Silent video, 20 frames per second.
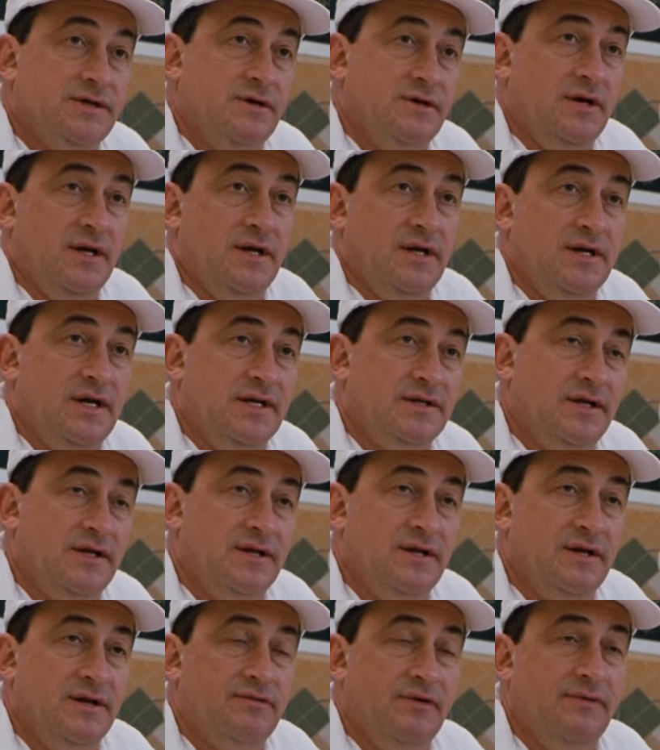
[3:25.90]
that large
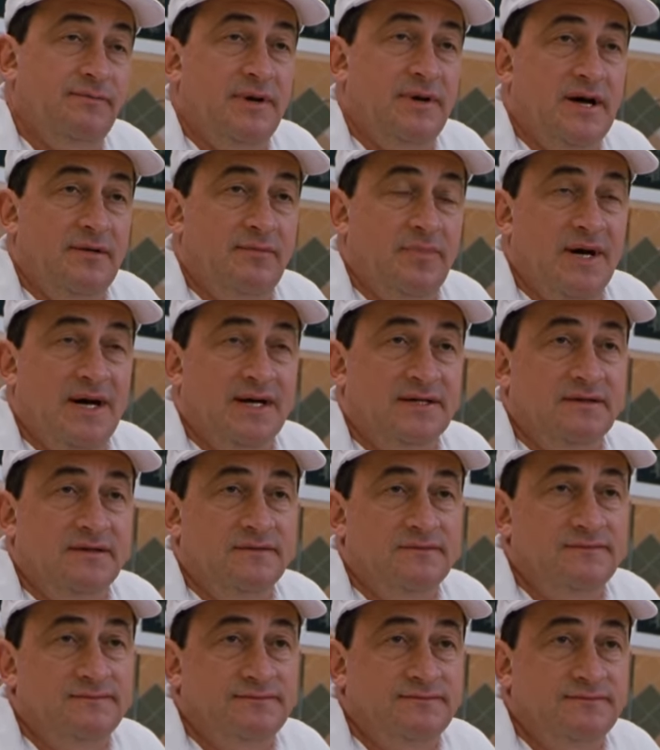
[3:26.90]
orders can be delivered
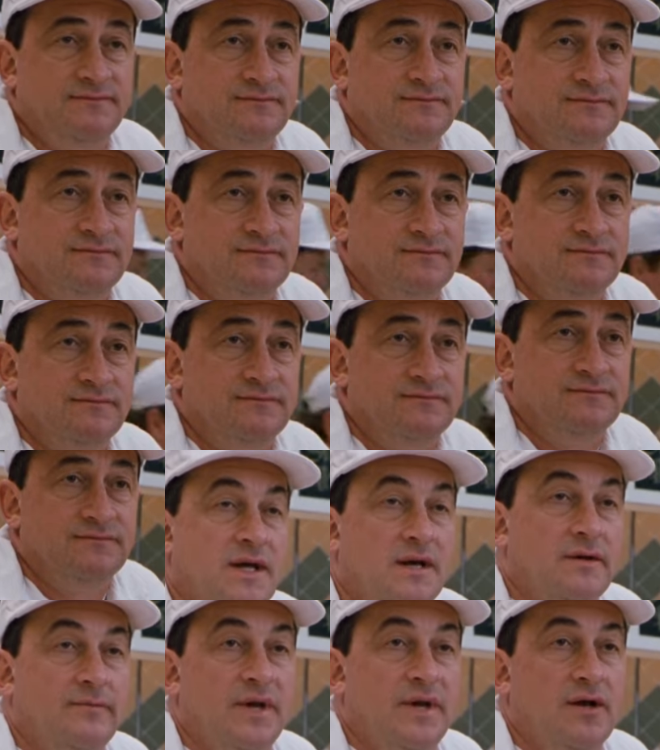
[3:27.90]
home.
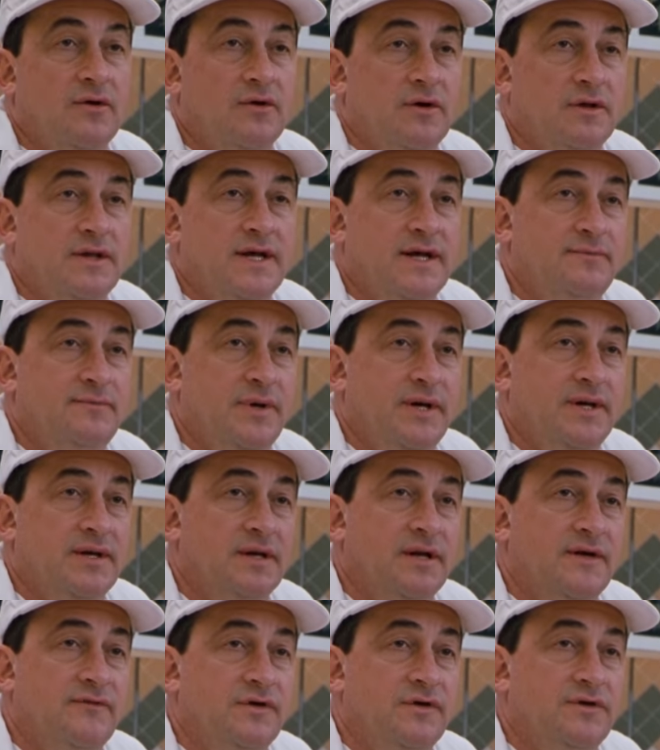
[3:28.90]
This reminder of
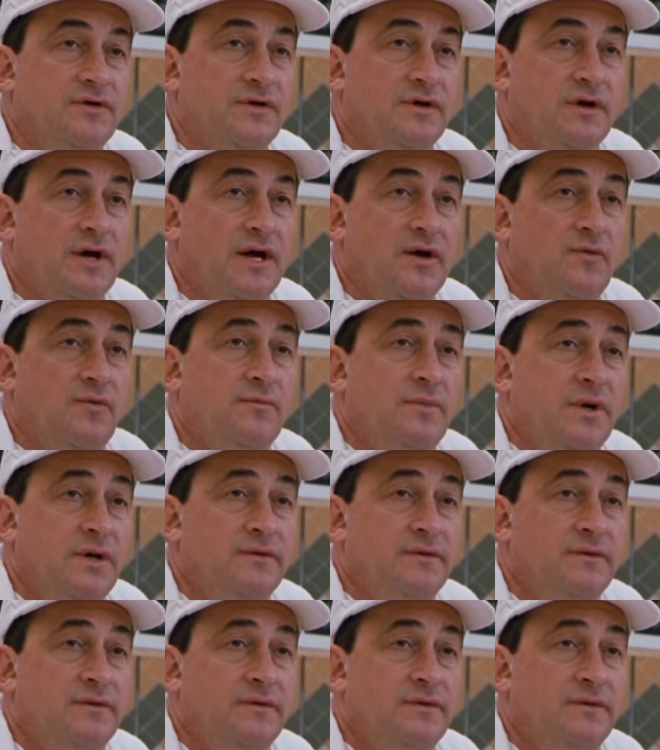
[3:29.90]
home triggers Adam's